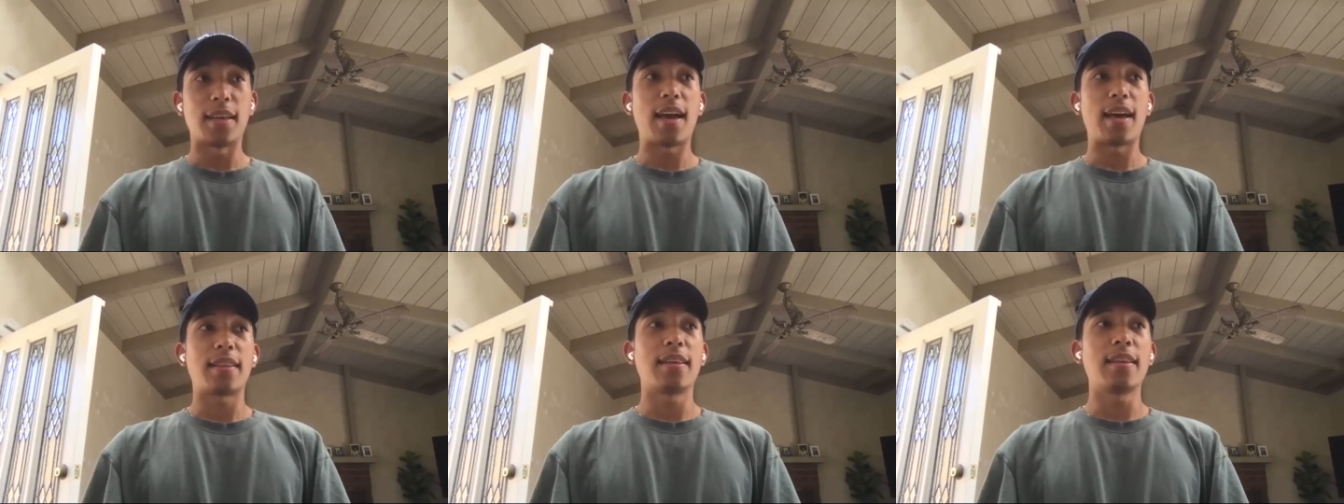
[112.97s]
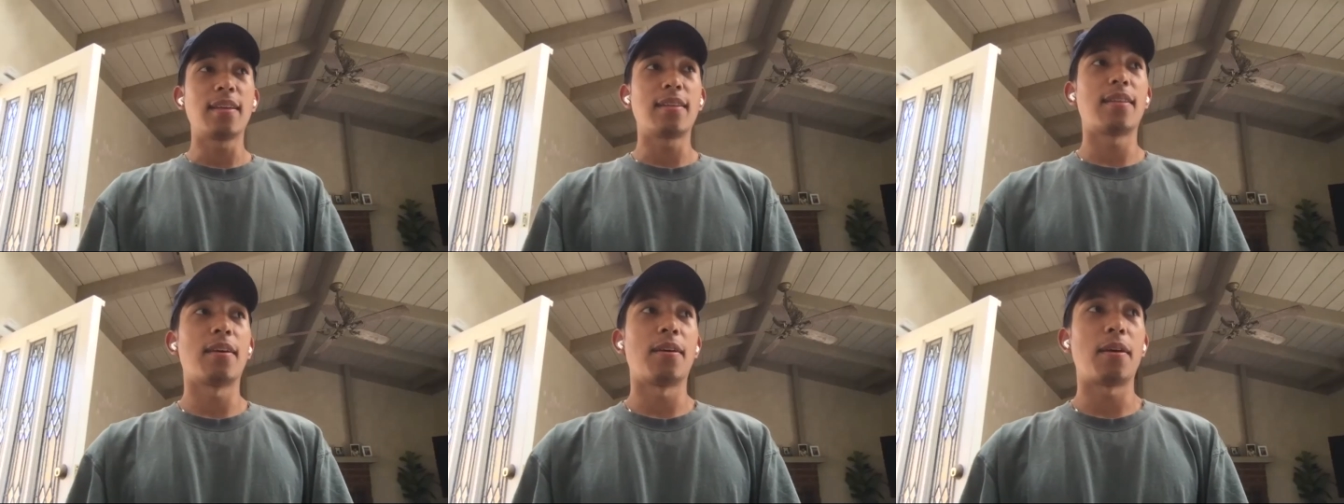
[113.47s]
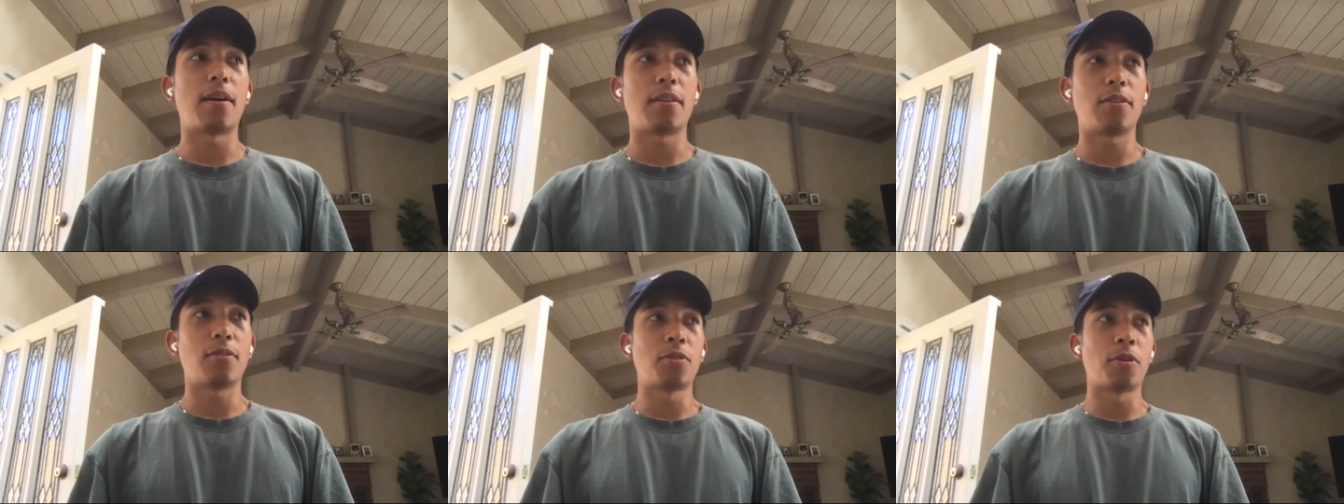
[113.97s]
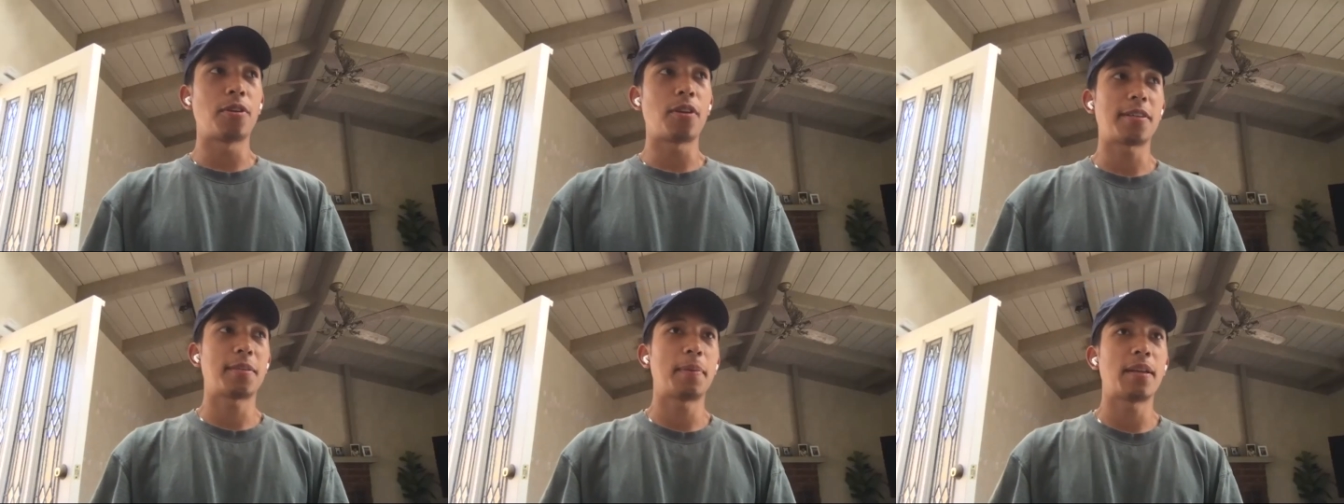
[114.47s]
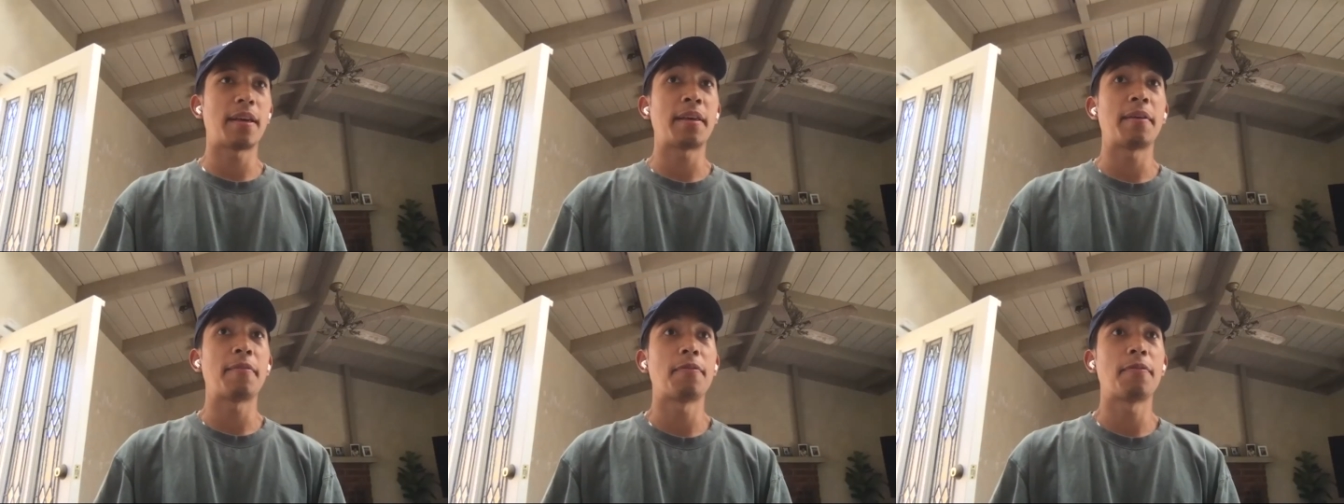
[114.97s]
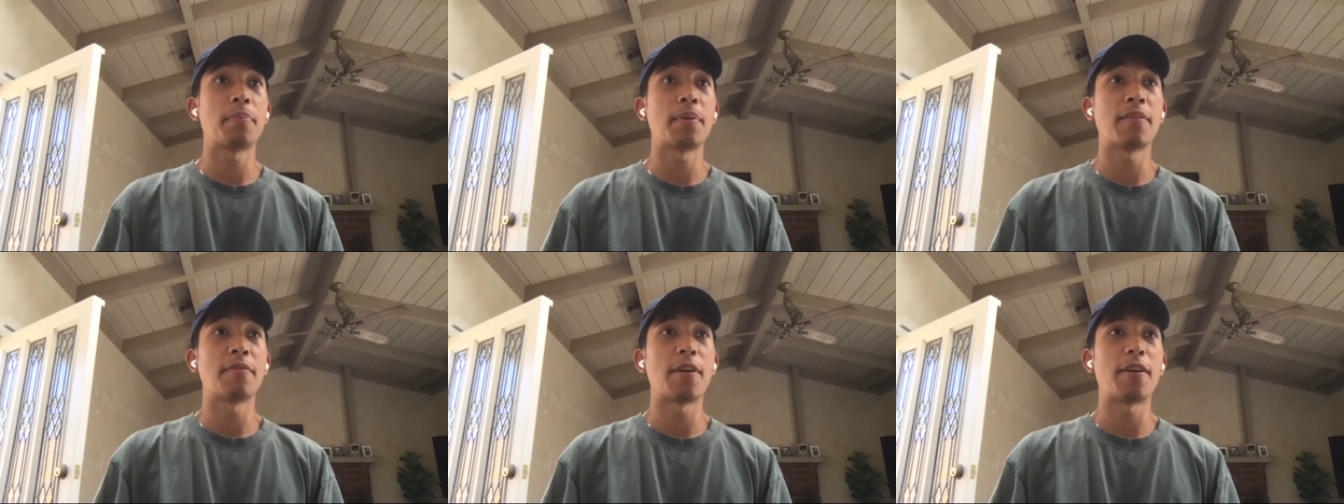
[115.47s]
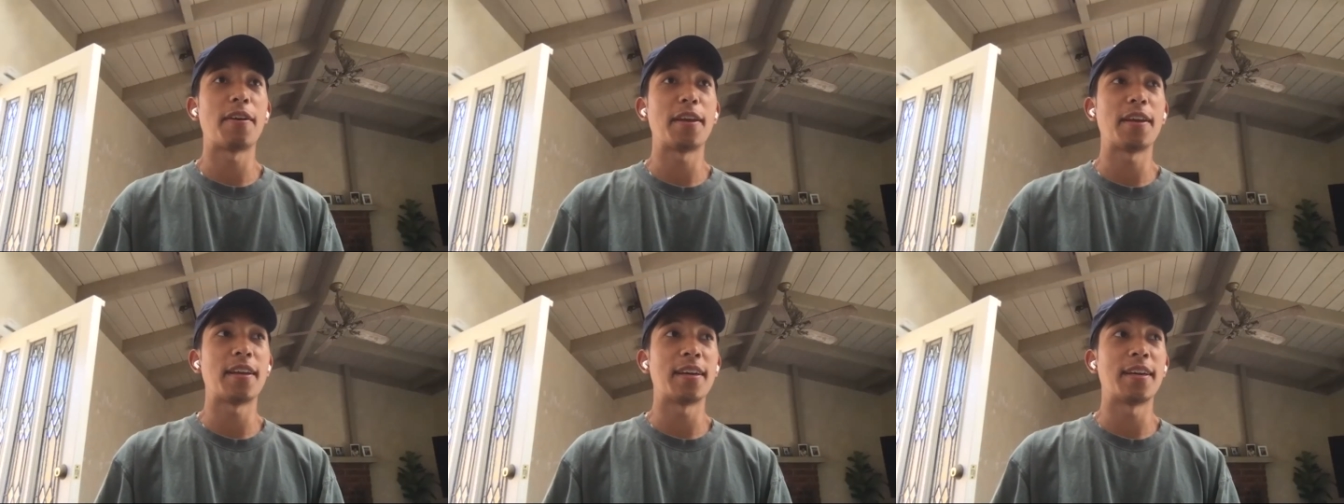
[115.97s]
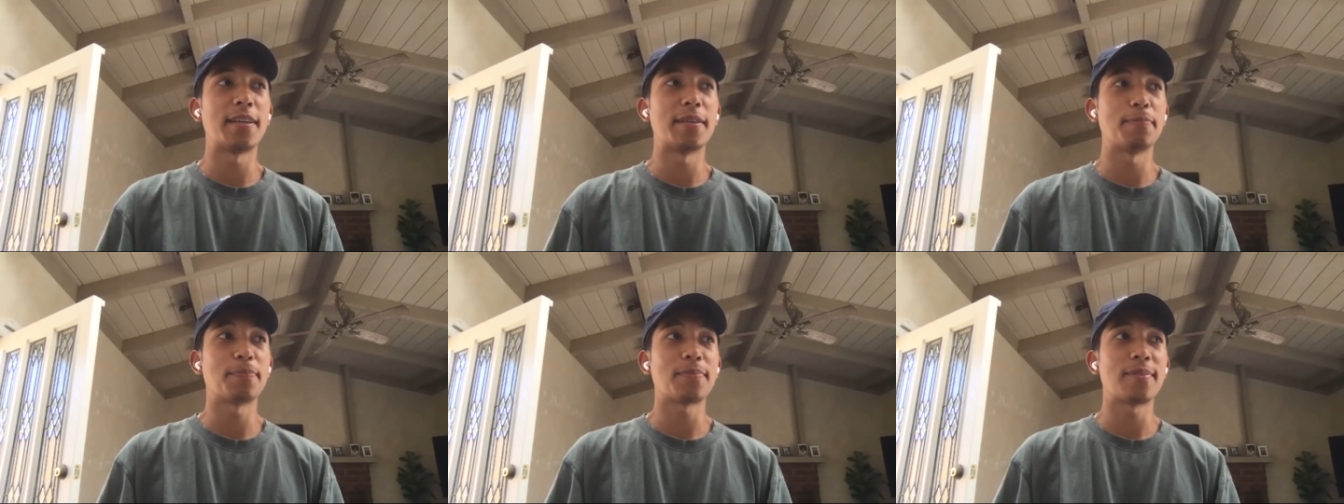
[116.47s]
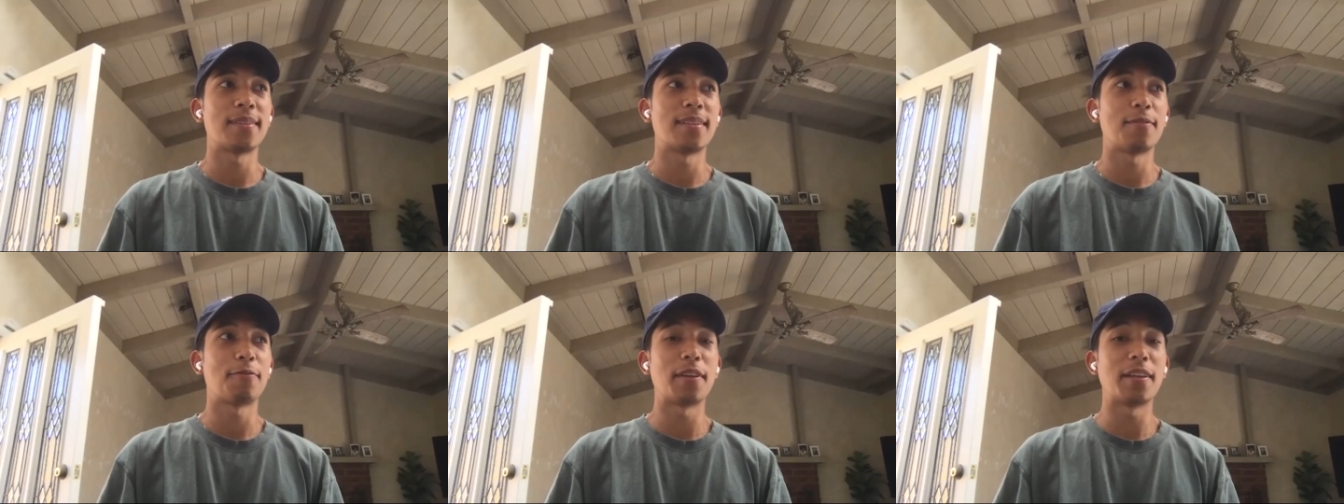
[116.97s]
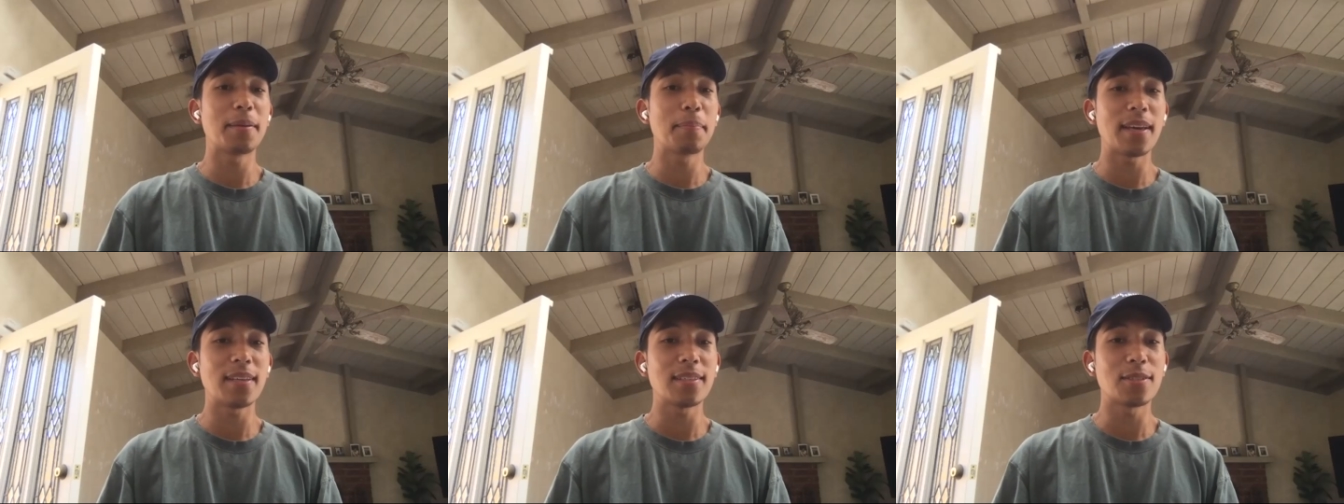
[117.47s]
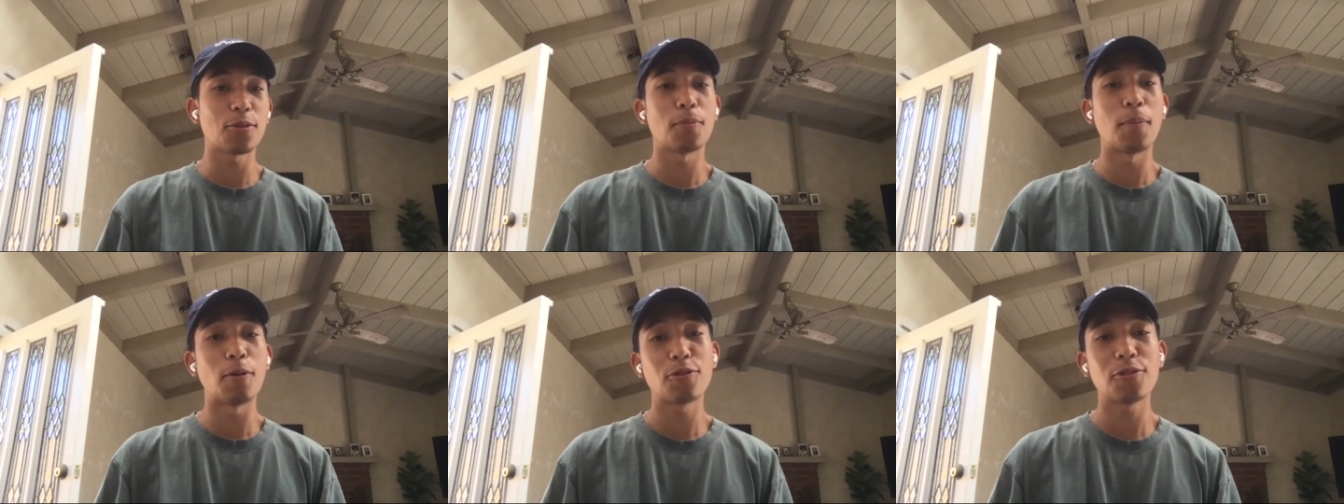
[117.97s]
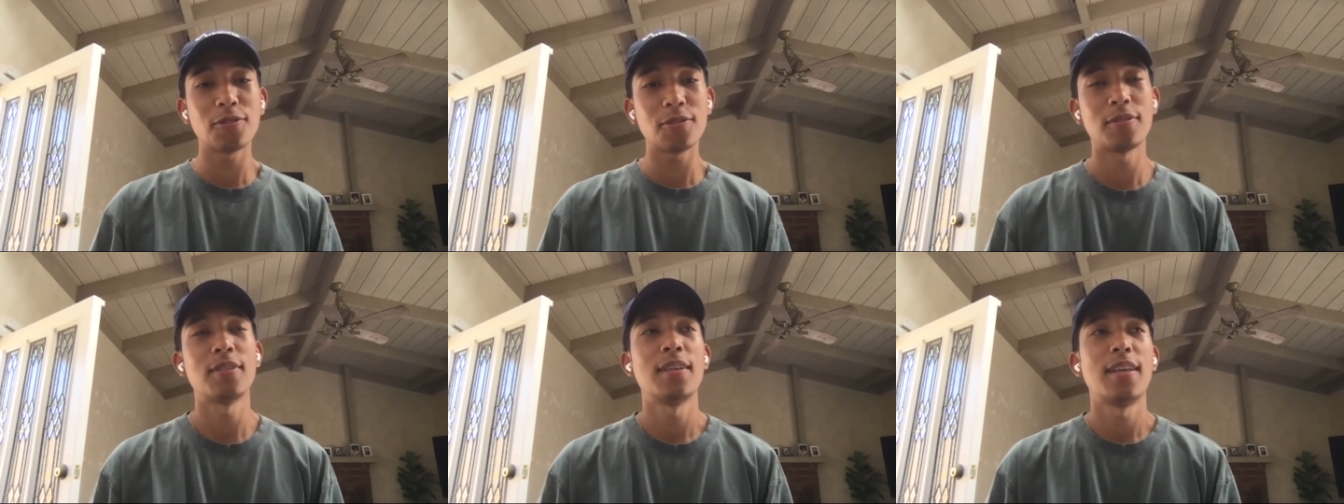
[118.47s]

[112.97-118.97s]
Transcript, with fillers: Yeah, I think you talked about like it being very feeling based or emotional.